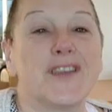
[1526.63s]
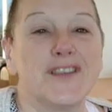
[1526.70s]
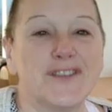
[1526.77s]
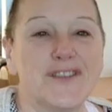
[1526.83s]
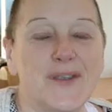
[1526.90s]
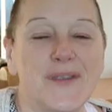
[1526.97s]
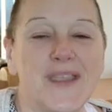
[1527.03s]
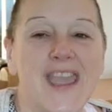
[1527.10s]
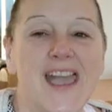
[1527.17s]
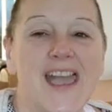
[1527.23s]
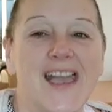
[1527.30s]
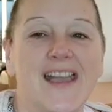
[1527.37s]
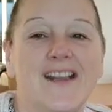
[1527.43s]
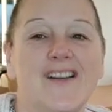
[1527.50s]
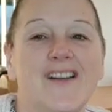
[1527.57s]
So,
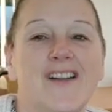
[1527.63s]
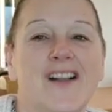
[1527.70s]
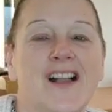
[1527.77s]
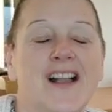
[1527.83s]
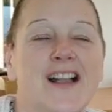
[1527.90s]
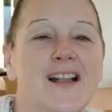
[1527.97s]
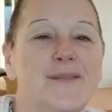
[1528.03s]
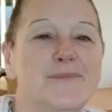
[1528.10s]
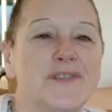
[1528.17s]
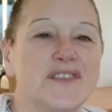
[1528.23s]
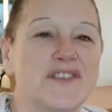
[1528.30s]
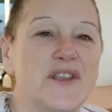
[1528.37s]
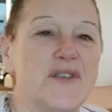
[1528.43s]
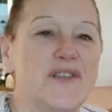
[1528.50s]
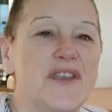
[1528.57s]
yeah,
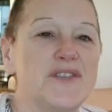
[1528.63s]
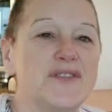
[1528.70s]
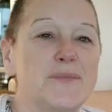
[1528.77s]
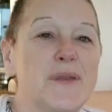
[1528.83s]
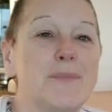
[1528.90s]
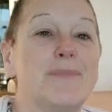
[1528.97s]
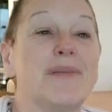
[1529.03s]
so those are my